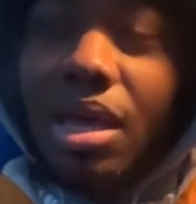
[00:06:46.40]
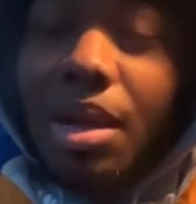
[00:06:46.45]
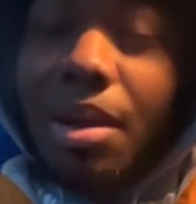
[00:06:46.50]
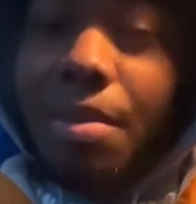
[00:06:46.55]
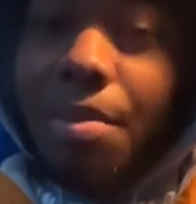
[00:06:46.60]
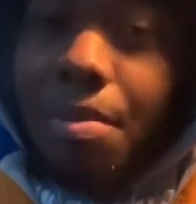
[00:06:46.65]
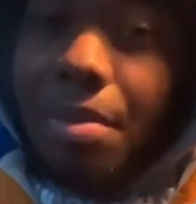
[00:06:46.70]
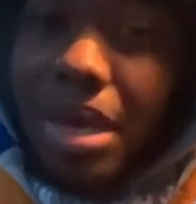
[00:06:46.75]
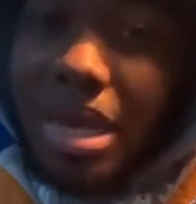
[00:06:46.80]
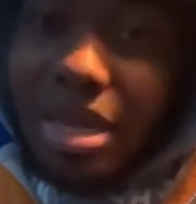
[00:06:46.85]

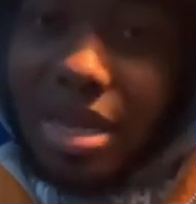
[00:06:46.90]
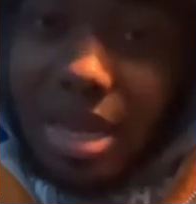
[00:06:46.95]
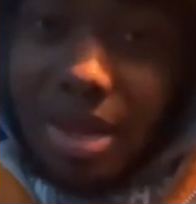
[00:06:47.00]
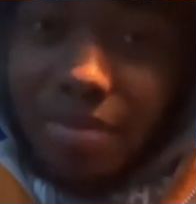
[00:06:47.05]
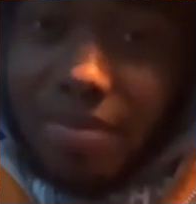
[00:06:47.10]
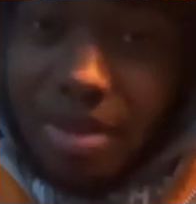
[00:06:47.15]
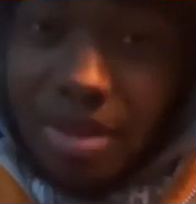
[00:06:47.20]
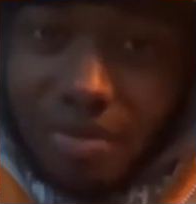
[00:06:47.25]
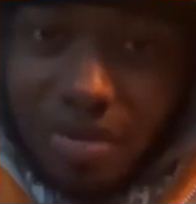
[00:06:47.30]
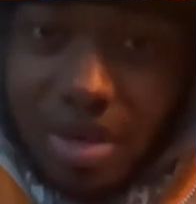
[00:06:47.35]
make life
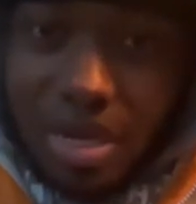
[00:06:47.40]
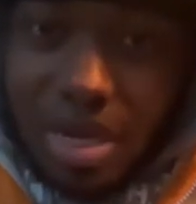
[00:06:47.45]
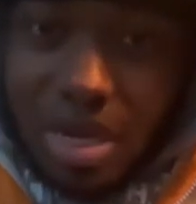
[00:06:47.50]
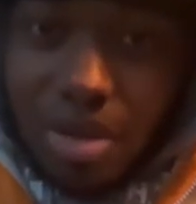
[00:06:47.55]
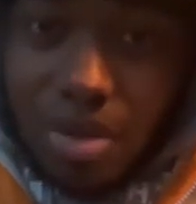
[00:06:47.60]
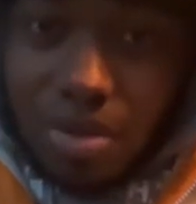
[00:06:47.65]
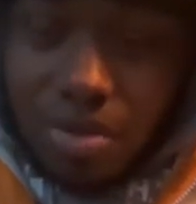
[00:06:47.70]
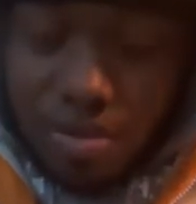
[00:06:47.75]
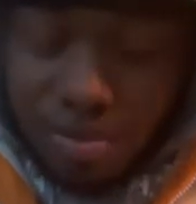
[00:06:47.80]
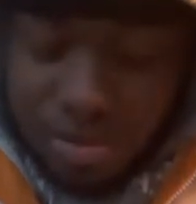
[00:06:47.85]
living
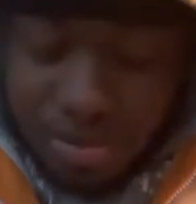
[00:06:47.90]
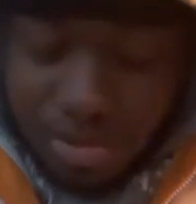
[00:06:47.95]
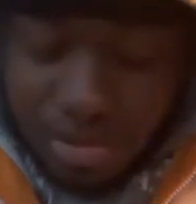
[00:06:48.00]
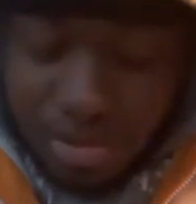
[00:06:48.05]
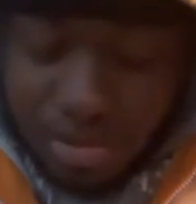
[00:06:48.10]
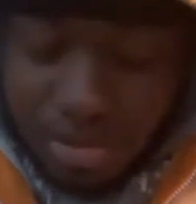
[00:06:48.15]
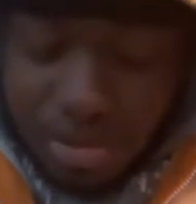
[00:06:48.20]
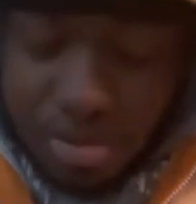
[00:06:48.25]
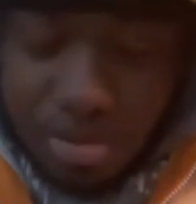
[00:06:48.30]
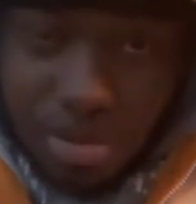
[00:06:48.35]
hell
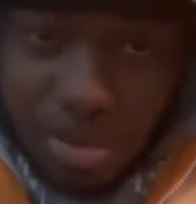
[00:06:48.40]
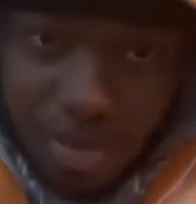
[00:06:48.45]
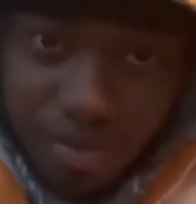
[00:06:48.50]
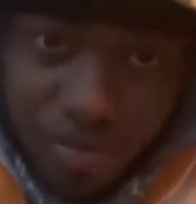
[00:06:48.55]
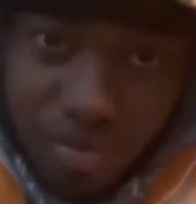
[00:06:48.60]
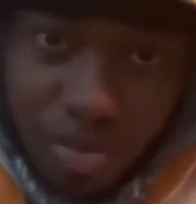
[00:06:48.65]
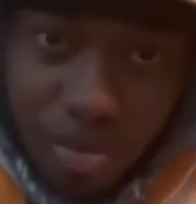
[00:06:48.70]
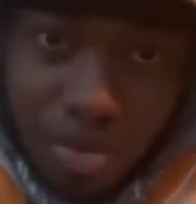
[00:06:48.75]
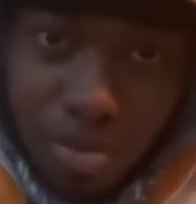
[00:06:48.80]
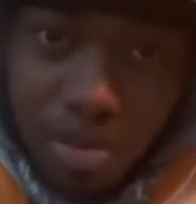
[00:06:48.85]

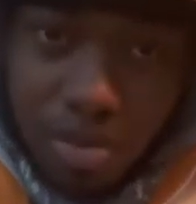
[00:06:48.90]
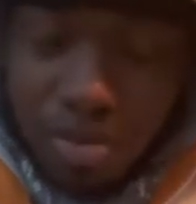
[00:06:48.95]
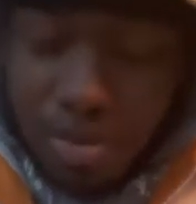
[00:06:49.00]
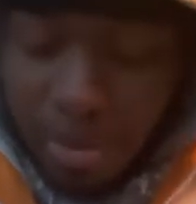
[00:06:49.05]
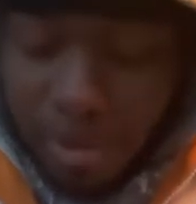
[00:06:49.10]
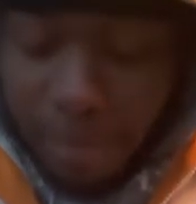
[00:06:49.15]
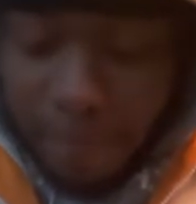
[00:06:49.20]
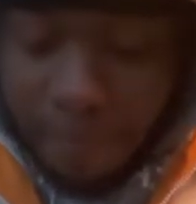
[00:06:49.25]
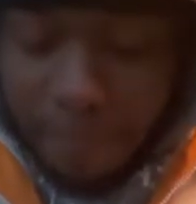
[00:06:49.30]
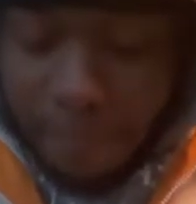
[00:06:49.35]
difficult
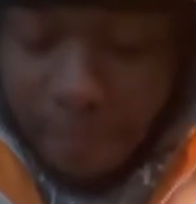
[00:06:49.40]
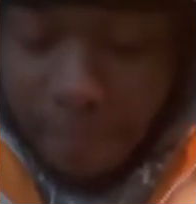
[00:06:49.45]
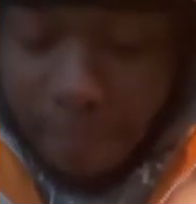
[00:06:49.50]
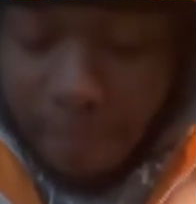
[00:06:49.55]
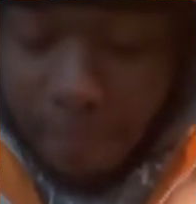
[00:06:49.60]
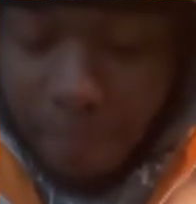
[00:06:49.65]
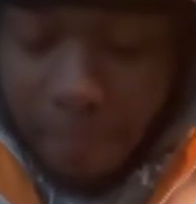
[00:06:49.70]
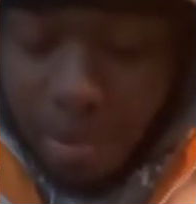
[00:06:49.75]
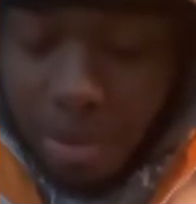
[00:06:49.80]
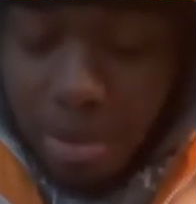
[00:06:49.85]

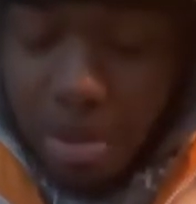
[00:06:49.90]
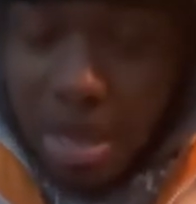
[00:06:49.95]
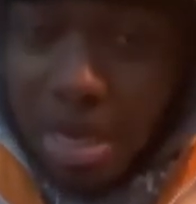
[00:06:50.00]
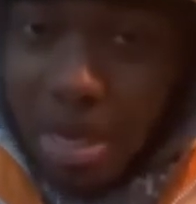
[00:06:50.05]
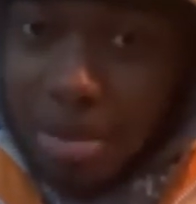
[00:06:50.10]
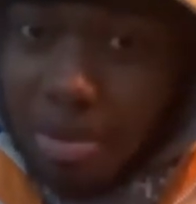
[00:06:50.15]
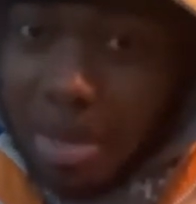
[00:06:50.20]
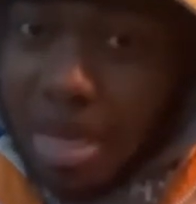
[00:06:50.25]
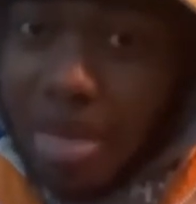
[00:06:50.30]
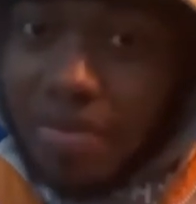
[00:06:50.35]
or they
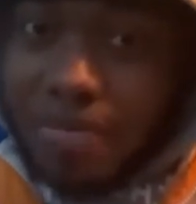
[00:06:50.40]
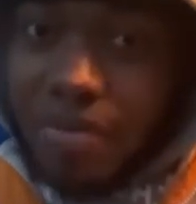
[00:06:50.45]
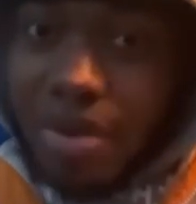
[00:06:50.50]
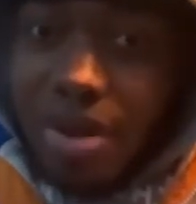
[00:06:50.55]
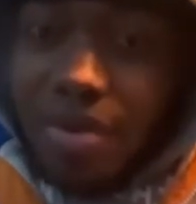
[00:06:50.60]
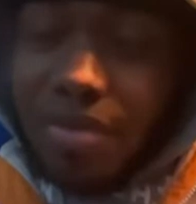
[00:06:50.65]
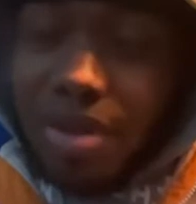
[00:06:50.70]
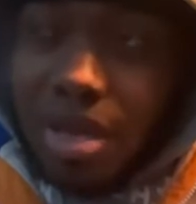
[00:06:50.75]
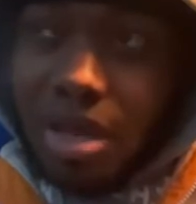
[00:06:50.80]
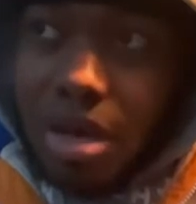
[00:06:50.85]
can make it
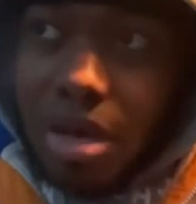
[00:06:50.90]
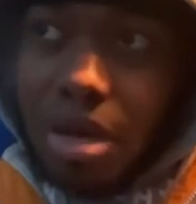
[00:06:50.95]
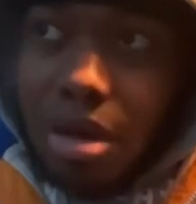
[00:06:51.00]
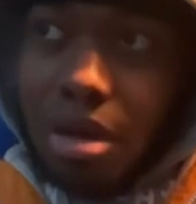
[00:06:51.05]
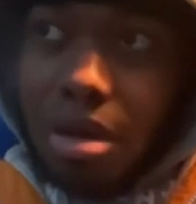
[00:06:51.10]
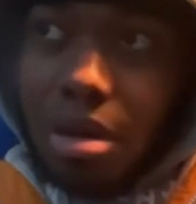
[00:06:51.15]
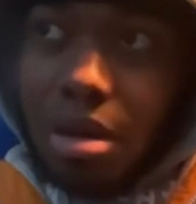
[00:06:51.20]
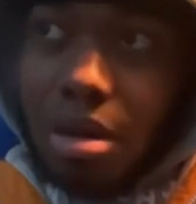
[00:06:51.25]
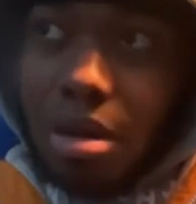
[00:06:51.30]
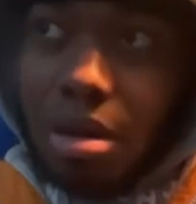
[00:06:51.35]
very
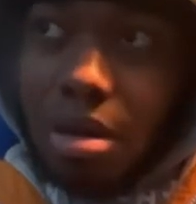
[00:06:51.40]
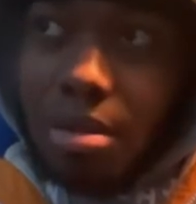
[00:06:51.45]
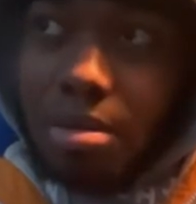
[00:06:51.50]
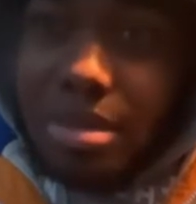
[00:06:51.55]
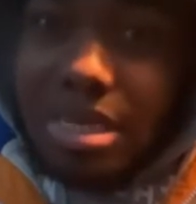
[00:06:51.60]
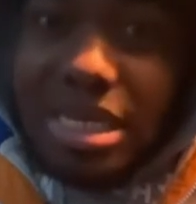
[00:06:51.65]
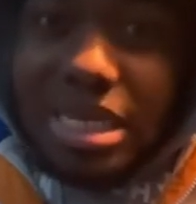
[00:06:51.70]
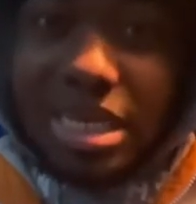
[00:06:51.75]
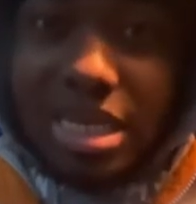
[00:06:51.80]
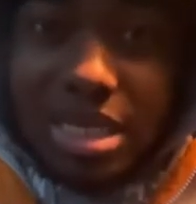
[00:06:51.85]
um,
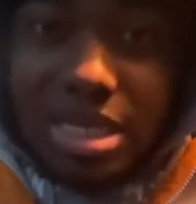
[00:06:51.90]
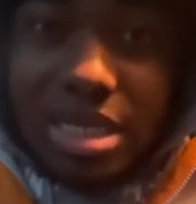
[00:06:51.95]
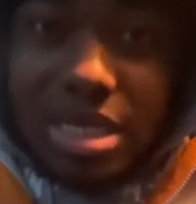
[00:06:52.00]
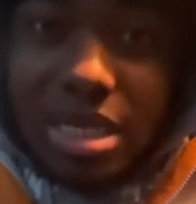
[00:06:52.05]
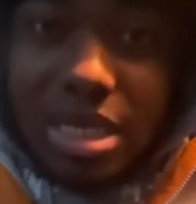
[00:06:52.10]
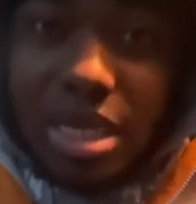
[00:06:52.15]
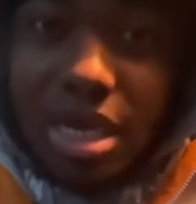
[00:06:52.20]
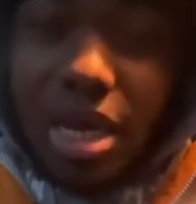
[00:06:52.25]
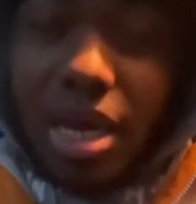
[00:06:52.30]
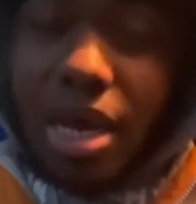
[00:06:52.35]

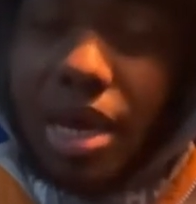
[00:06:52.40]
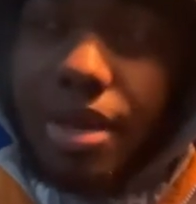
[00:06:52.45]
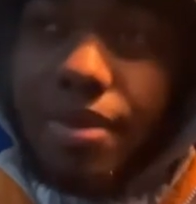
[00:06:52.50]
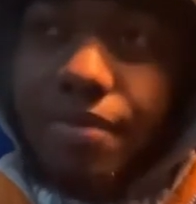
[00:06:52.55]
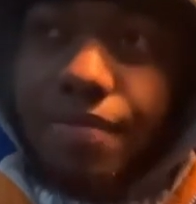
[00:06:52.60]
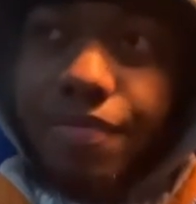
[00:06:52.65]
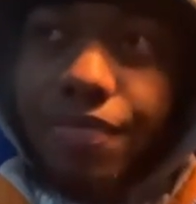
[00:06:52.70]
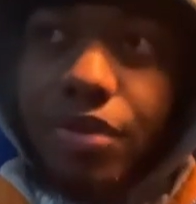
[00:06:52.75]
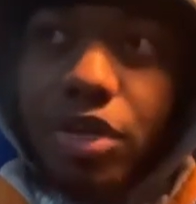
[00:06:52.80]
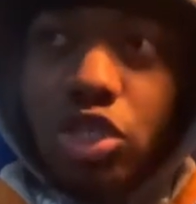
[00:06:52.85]
easy
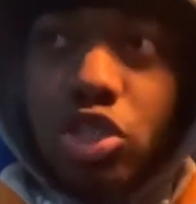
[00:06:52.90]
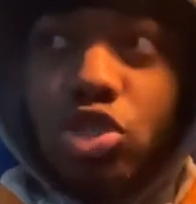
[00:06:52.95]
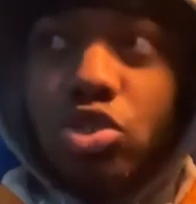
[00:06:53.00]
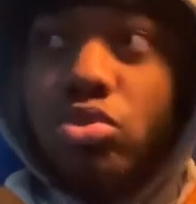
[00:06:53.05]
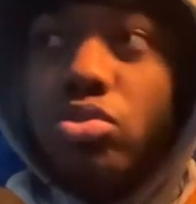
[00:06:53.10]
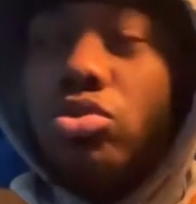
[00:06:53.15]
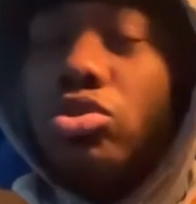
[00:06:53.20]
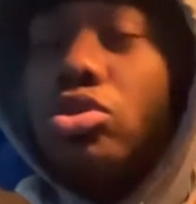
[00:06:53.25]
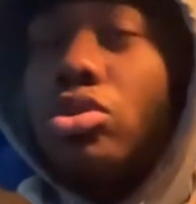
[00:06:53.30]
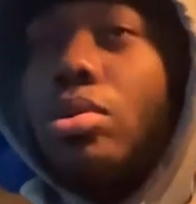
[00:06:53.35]
and
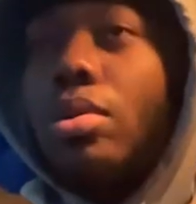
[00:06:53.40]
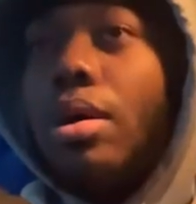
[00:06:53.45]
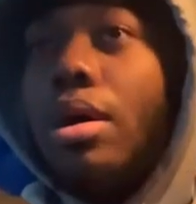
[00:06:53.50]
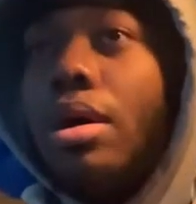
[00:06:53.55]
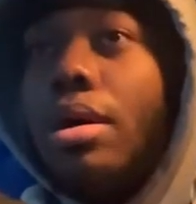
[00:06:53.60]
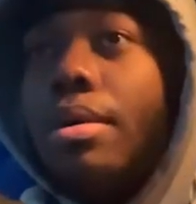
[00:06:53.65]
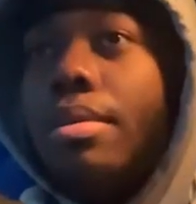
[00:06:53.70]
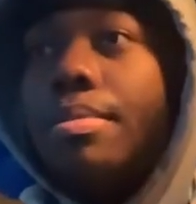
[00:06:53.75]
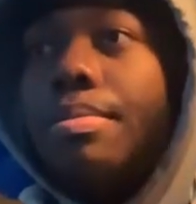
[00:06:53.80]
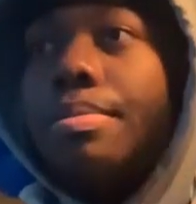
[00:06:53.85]
functional. So
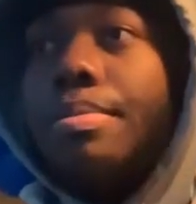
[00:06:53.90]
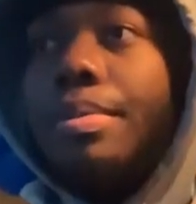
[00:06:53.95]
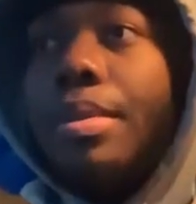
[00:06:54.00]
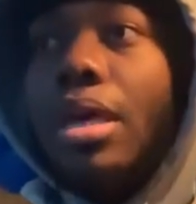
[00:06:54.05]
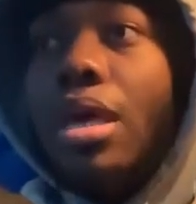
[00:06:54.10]
um,